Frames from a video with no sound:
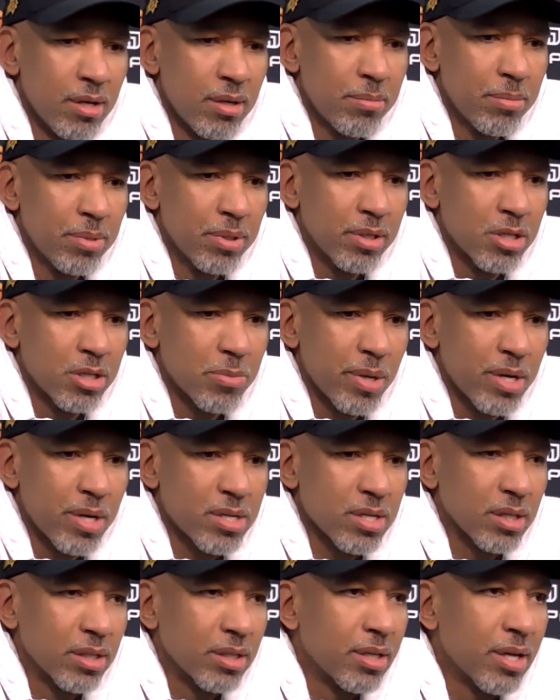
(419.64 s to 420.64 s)
But
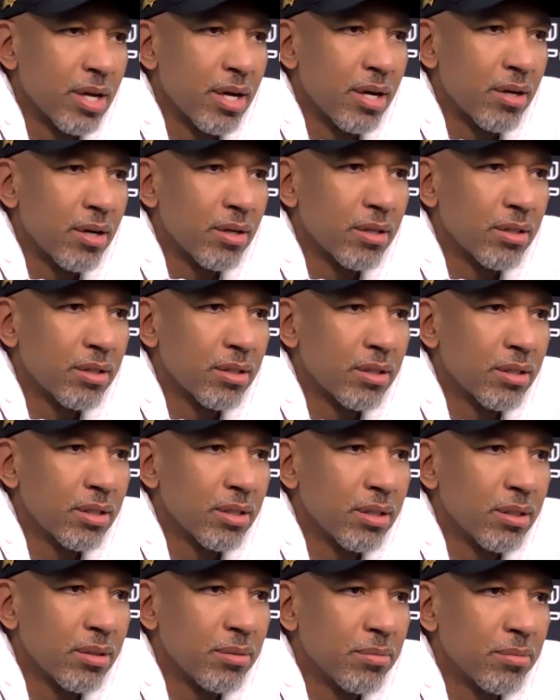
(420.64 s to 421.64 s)
especially now,
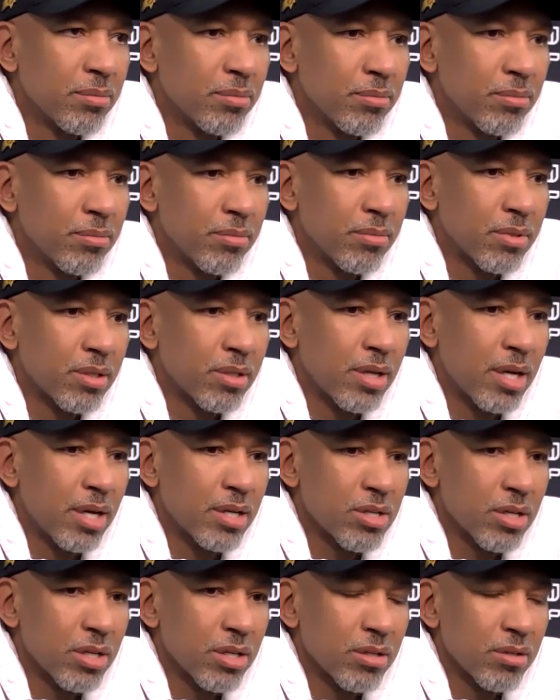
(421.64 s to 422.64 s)
it's not
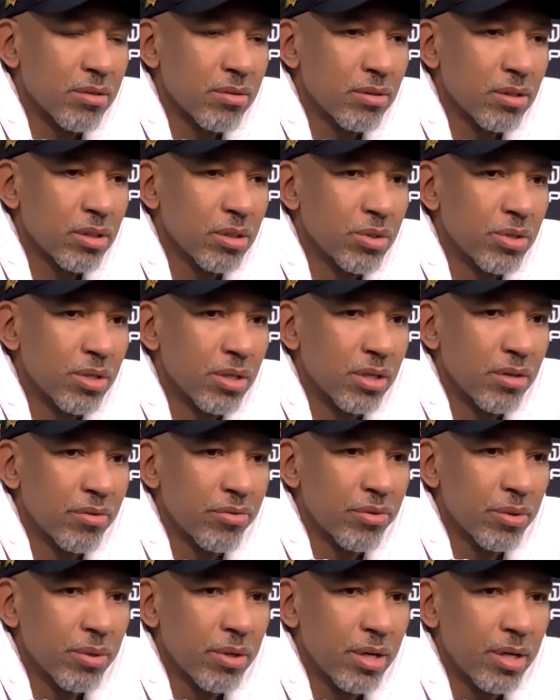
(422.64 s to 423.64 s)
just losing a
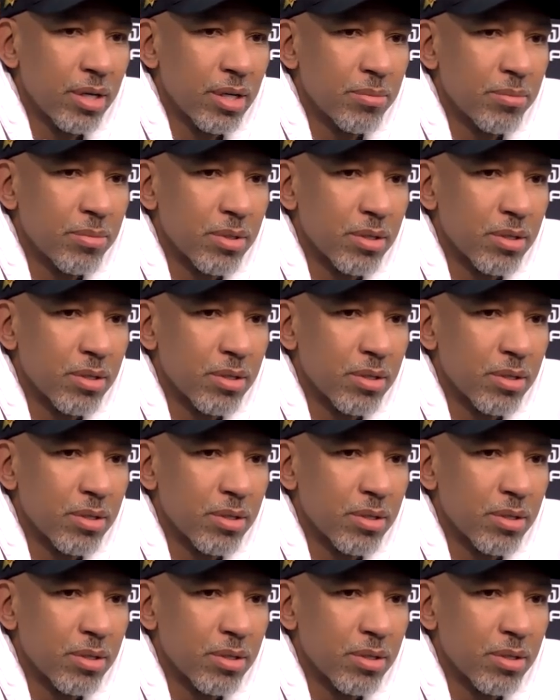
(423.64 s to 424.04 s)
few games.